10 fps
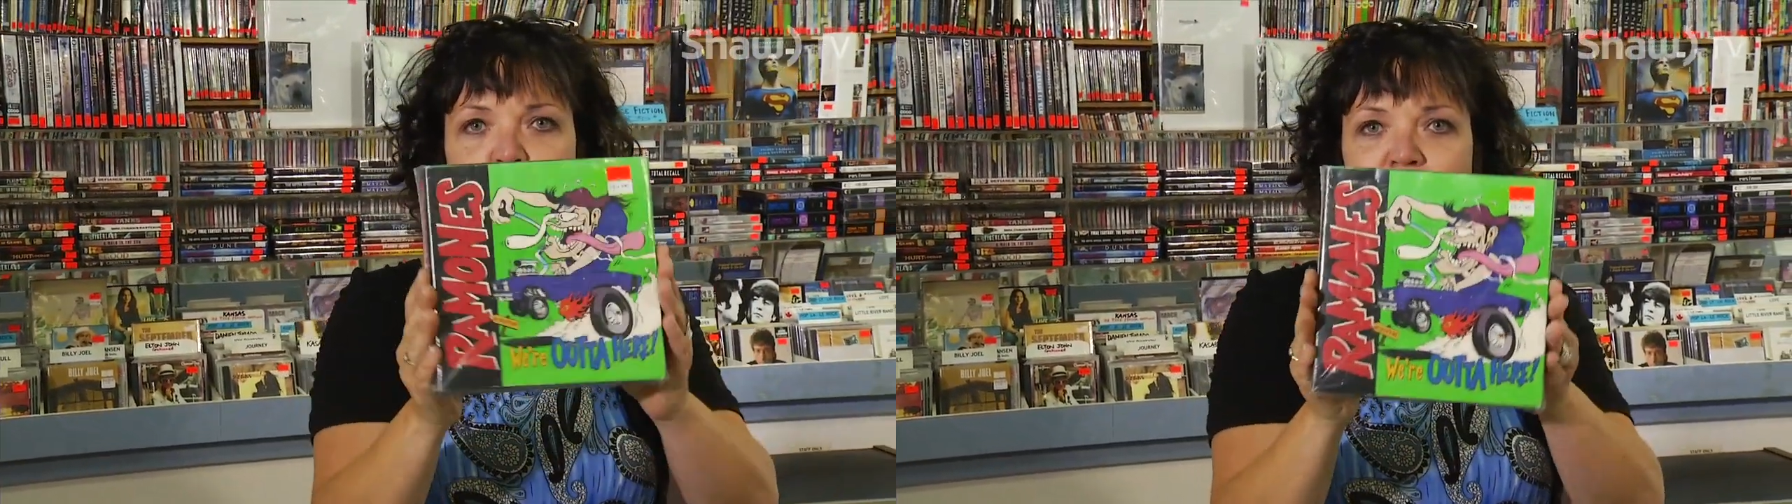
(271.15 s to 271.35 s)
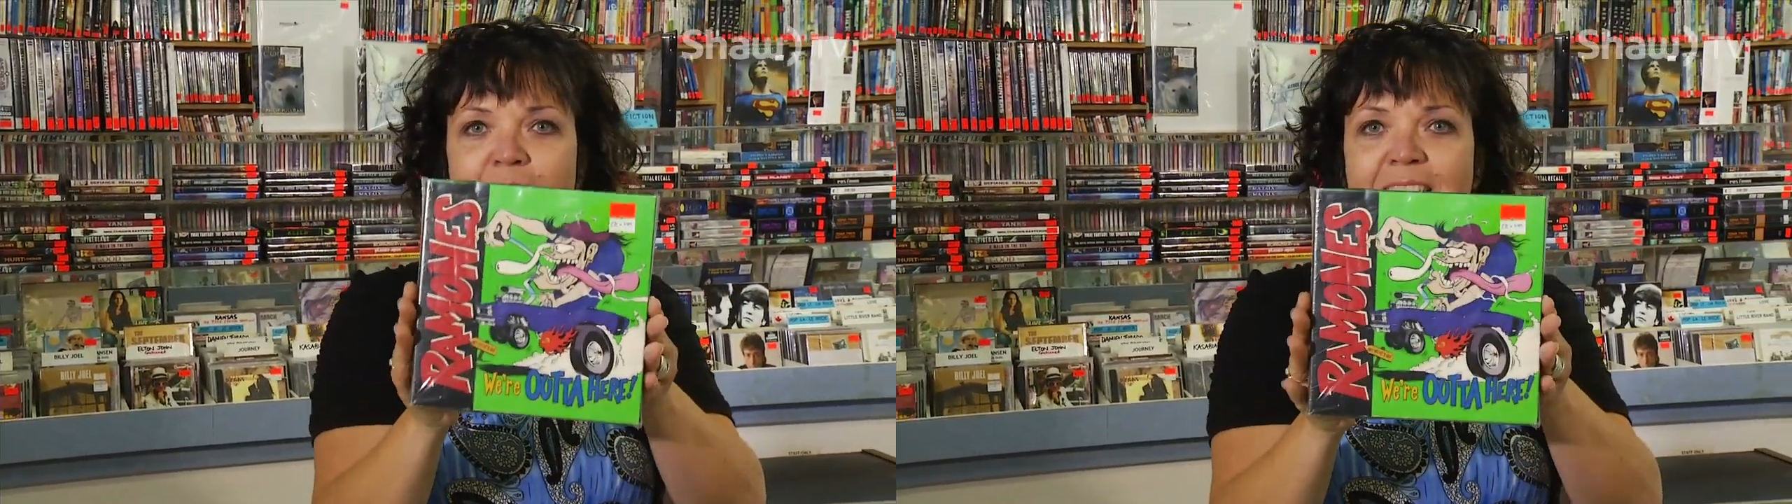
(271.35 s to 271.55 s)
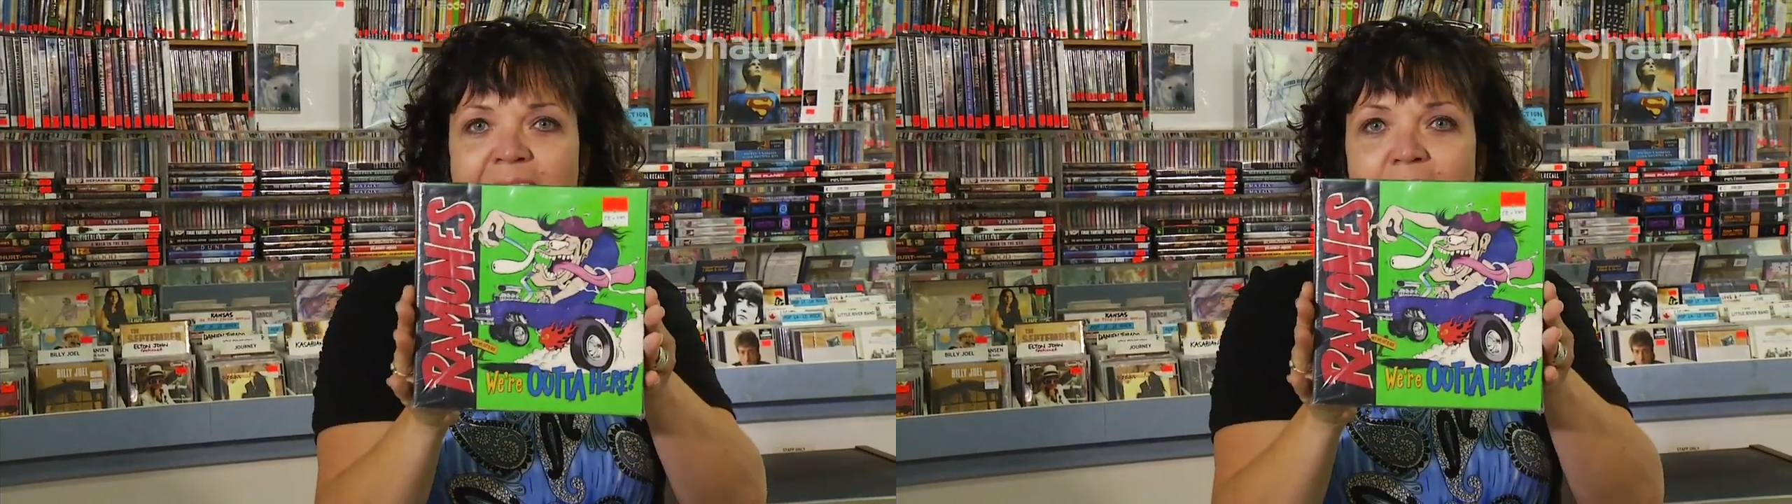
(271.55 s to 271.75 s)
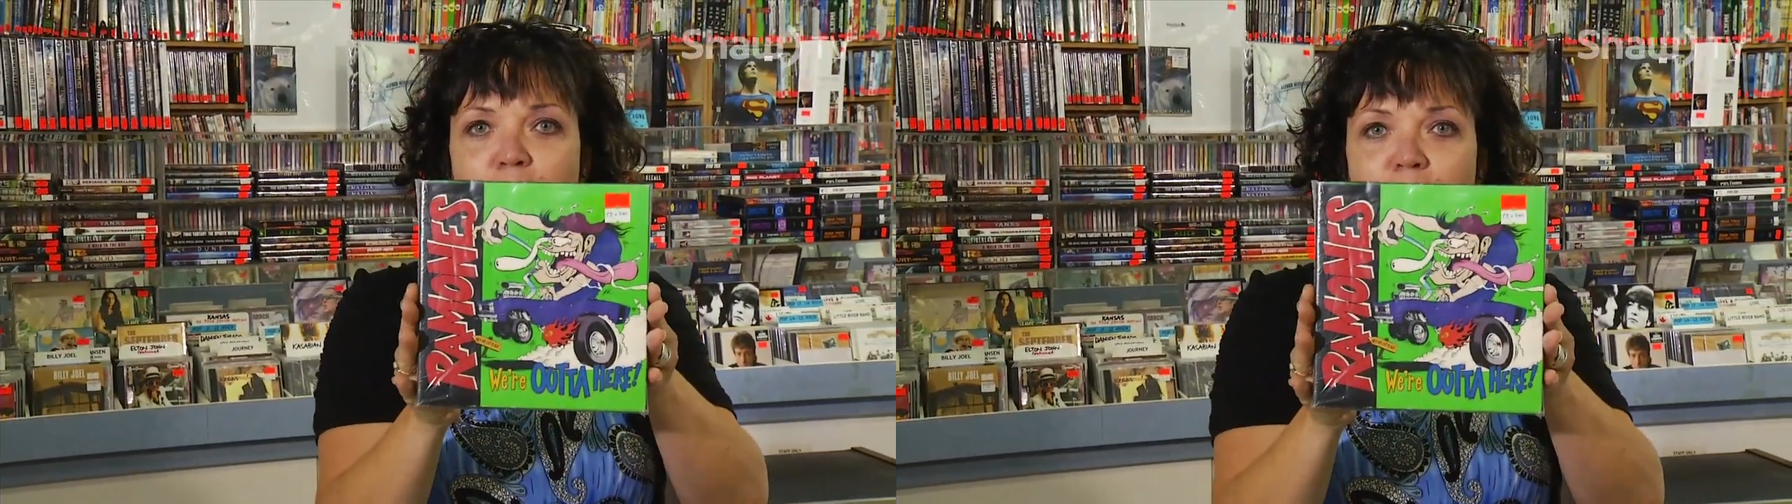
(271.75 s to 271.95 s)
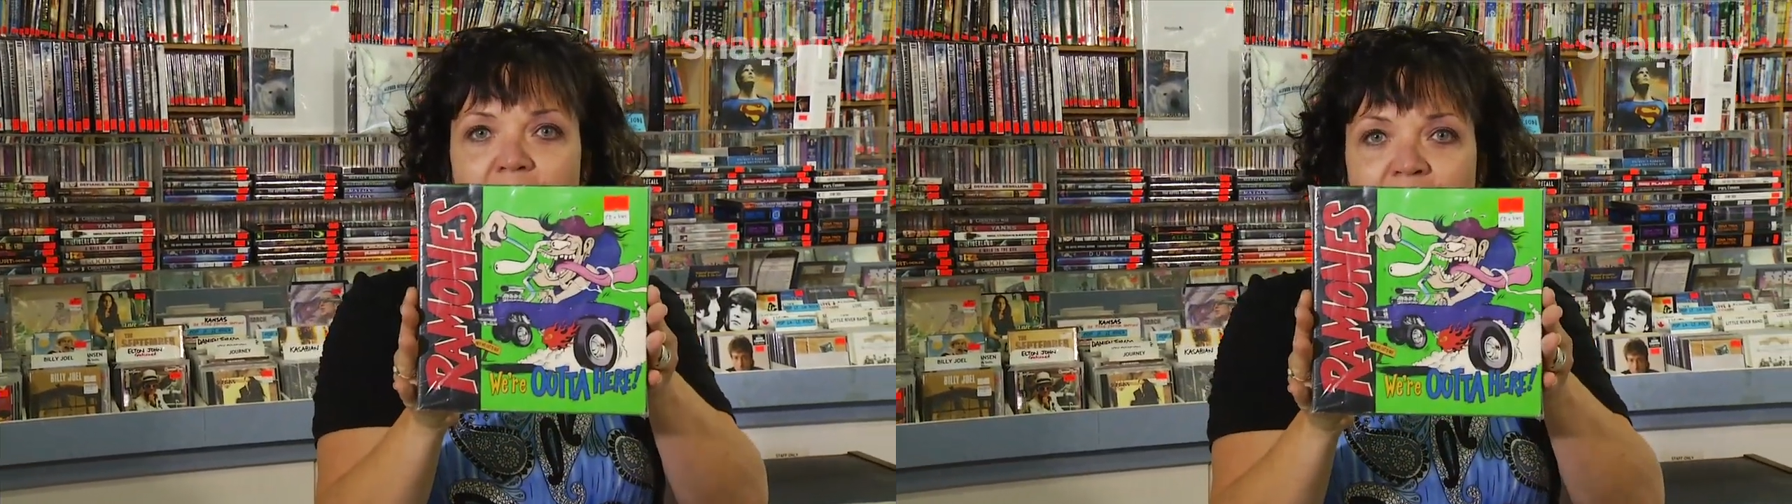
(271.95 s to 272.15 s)
We're
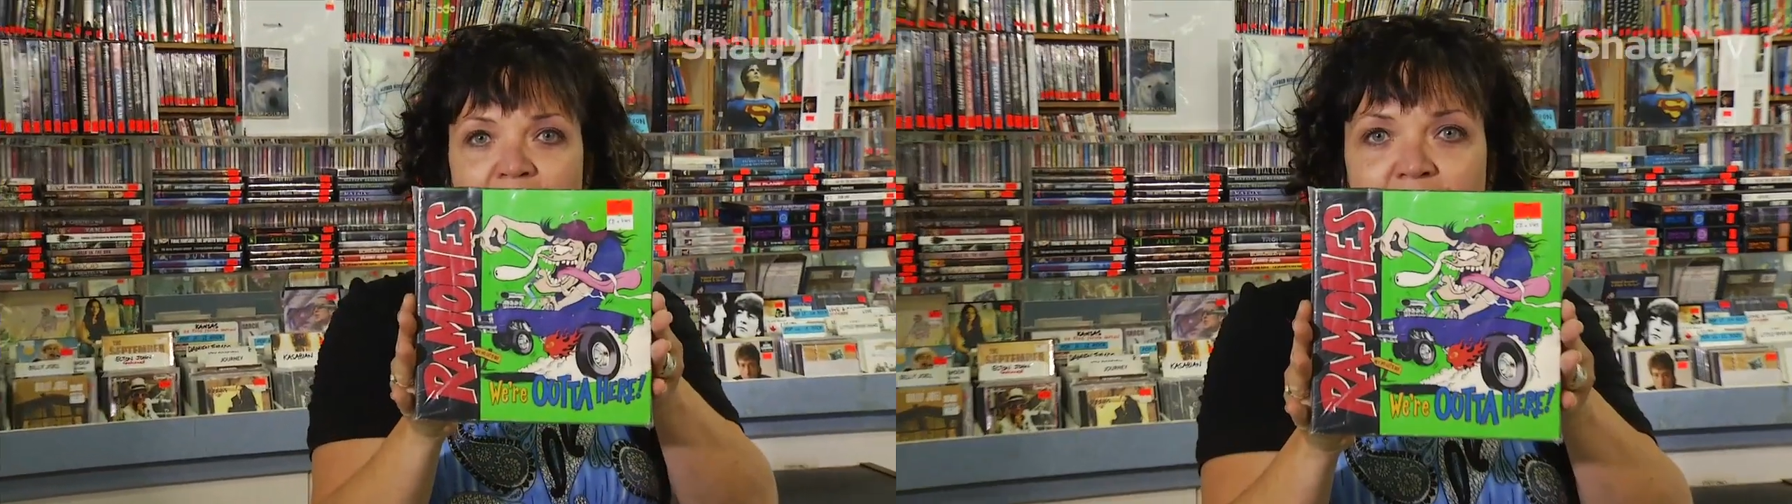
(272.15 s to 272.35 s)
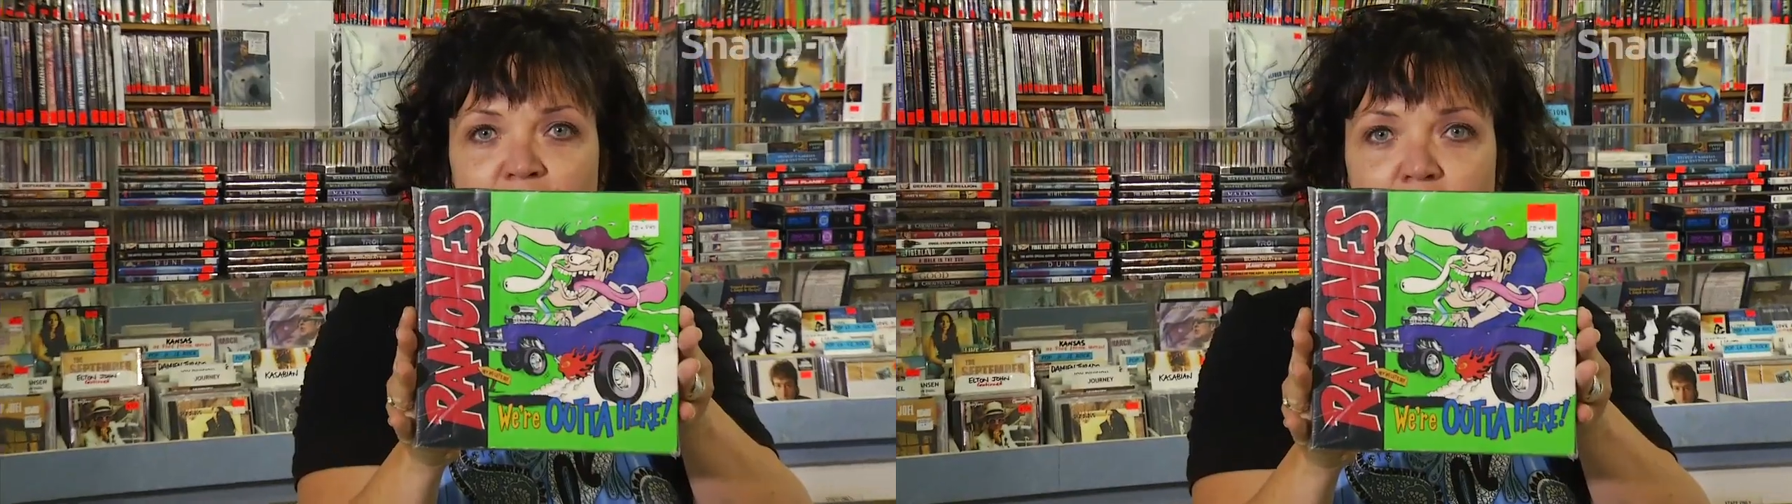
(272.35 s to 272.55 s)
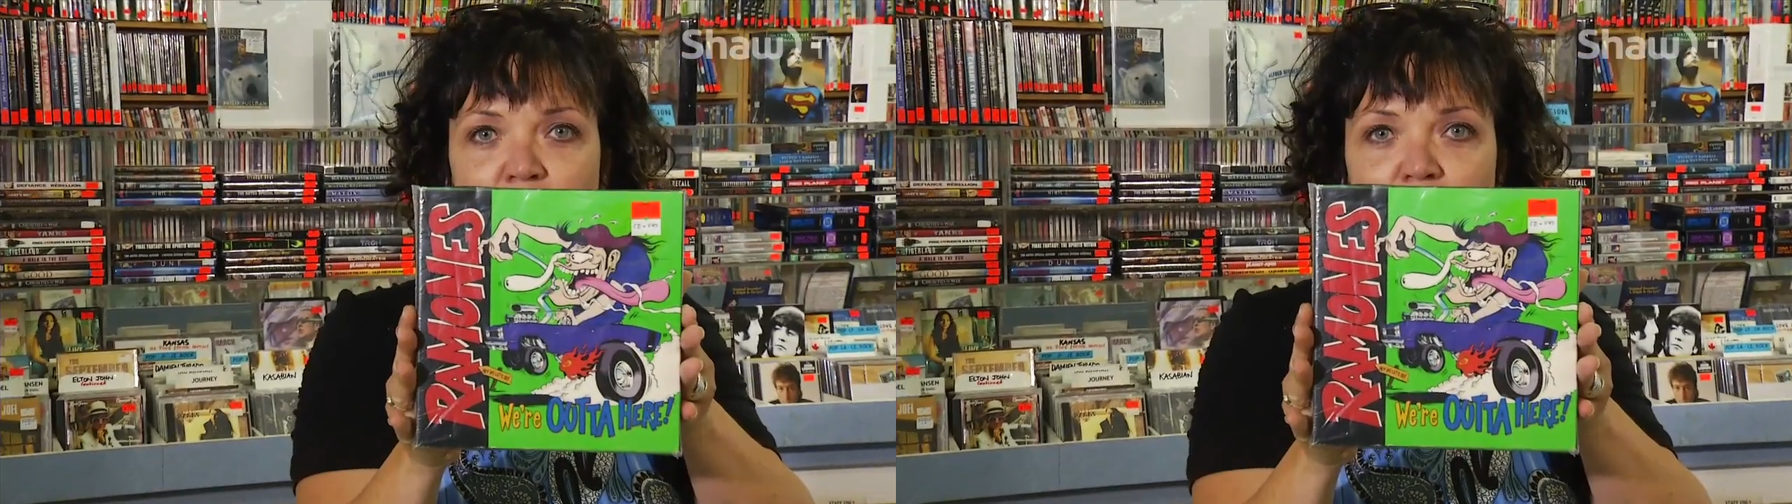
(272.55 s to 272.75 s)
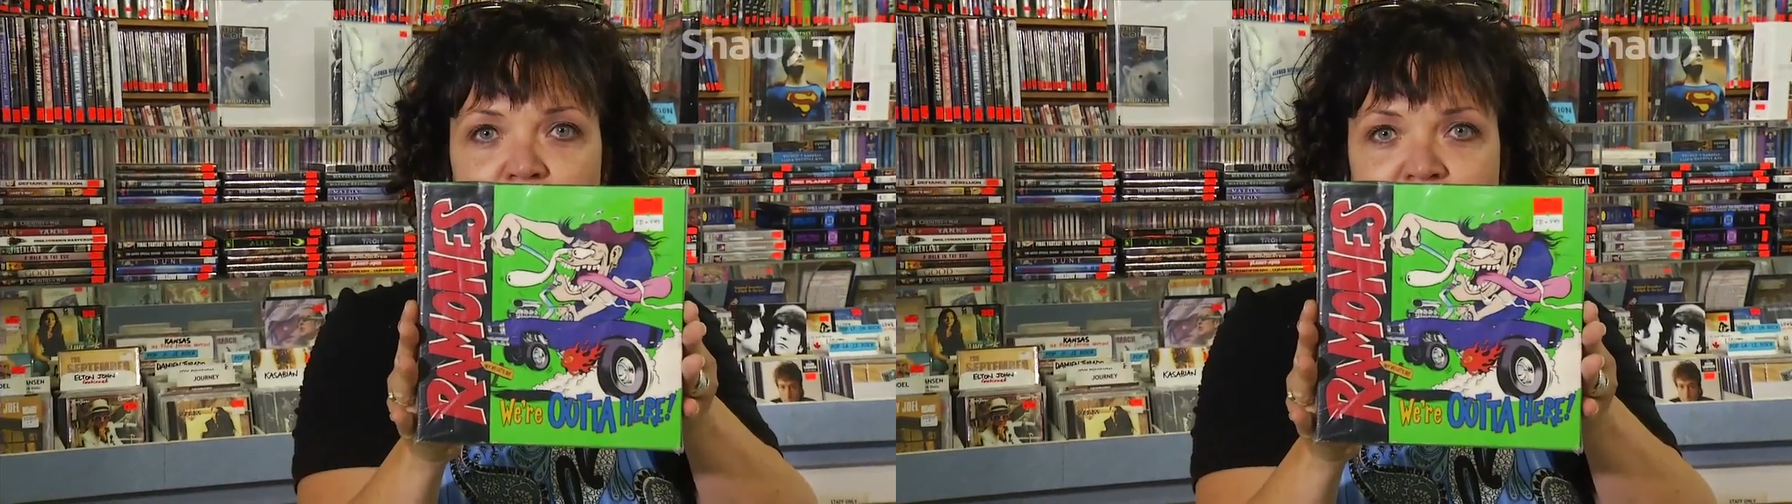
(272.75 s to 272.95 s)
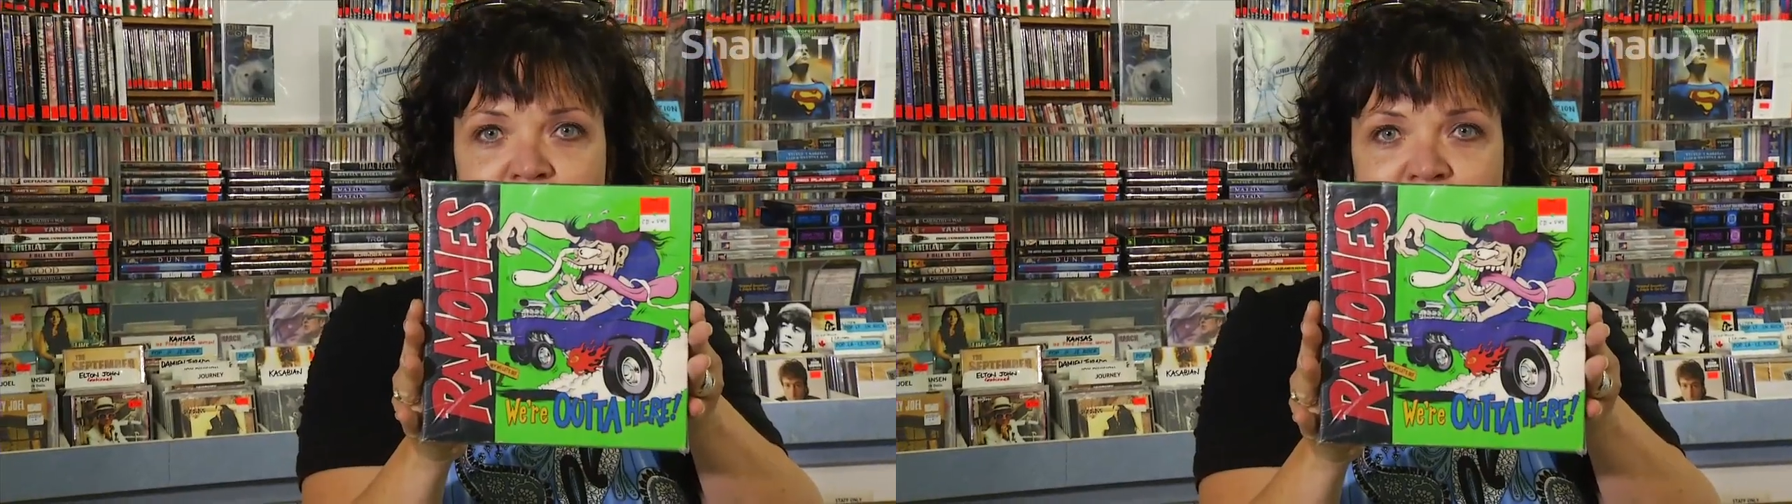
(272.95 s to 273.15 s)
out of here.